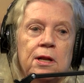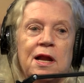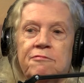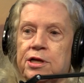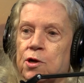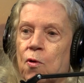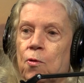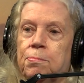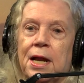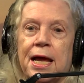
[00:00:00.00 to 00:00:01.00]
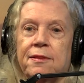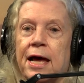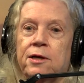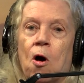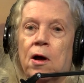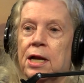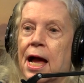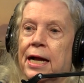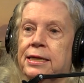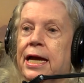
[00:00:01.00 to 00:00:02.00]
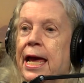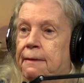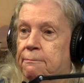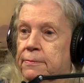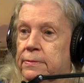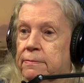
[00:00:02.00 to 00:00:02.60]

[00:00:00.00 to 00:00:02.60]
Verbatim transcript: 11 year old playing that online game.